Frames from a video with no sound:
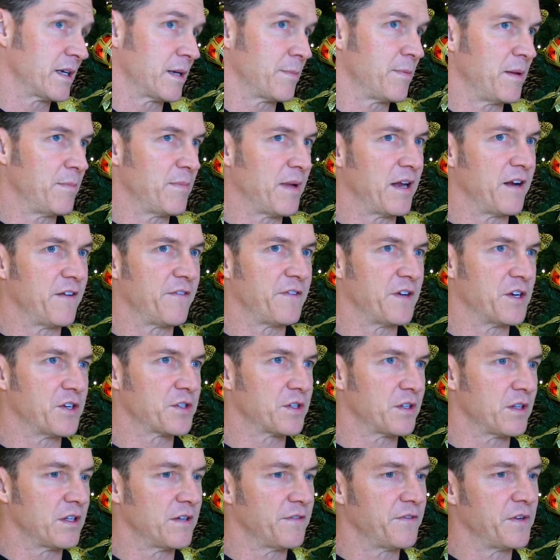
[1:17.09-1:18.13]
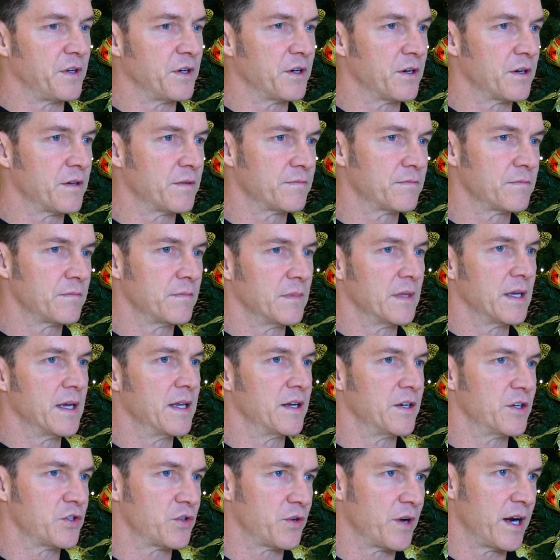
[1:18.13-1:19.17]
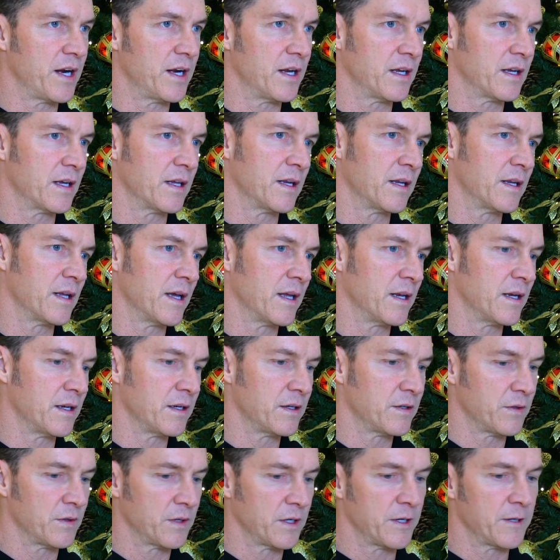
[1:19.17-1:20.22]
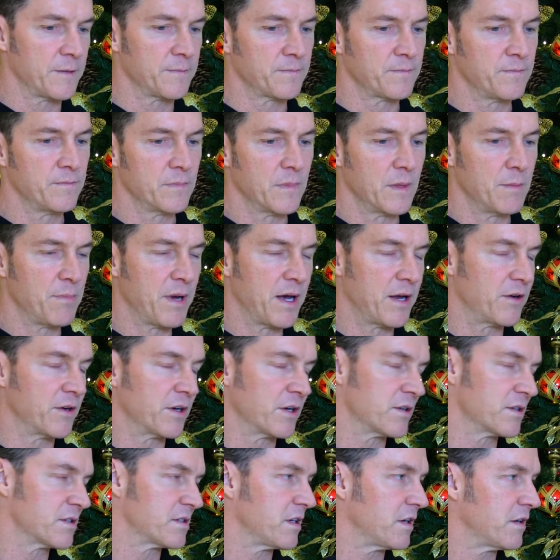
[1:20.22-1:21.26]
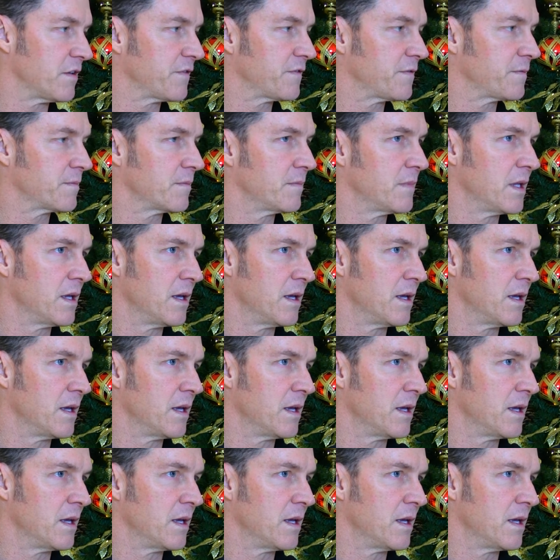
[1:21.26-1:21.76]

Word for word: It can be beneficial if you're into training and, and into uh, bettering yourself.